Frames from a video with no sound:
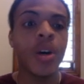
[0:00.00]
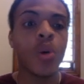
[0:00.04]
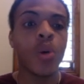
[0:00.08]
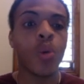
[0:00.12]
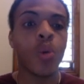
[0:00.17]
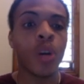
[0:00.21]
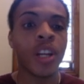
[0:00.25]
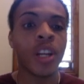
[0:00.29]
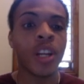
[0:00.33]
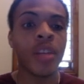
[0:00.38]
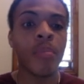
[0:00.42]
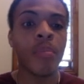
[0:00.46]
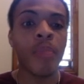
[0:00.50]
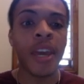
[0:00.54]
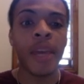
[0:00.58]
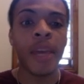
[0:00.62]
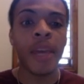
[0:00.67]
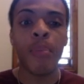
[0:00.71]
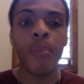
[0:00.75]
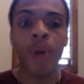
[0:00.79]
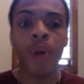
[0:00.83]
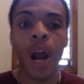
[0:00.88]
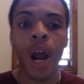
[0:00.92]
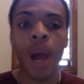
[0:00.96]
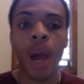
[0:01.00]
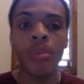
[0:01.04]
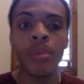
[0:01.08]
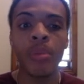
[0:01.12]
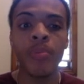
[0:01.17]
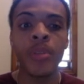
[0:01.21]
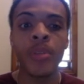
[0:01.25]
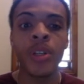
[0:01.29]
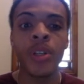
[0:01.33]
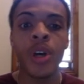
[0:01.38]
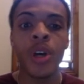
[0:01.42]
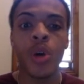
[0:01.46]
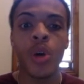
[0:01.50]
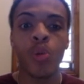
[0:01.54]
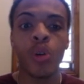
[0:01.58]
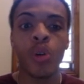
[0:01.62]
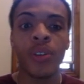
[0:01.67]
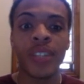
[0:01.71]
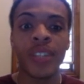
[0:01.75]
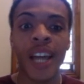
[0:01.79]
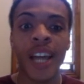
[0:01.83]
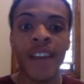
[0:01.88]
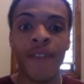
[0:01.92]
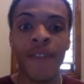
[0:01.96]
One of the main problems
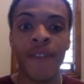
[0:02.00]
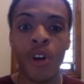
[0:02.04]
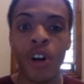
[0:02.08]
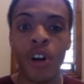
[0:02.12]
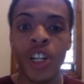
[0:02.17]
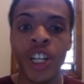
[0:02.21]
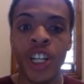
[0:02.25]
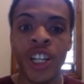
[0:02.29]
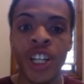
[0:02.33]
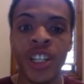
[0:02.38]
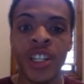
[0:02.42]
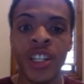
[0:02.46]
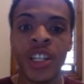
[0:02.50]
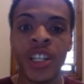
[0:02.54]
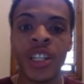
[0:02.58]
with divergence